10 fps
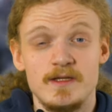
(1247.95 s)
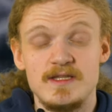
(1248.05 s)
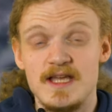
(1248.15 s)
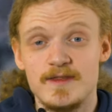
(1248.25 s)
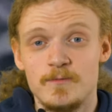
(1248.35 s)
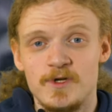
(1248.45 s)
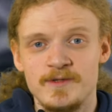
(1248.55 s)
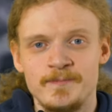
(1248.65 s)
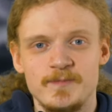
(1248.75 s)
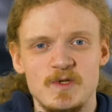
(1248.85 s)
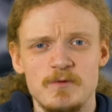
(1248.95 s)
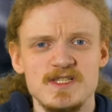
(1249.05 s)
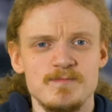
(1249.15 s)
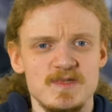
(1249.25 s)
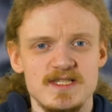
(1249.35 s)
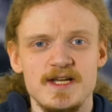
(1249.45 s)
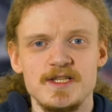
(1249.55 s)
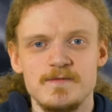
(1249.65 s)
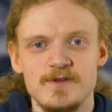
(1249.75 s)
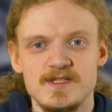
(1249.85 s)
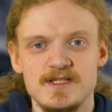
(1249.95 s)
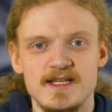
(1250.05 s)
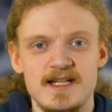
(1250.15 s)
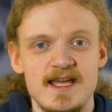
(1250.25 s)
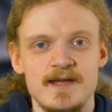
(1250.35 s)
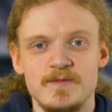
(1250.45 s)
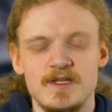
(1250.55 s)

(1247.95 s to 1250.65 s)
The other one, there was Sainz versus Leclerc.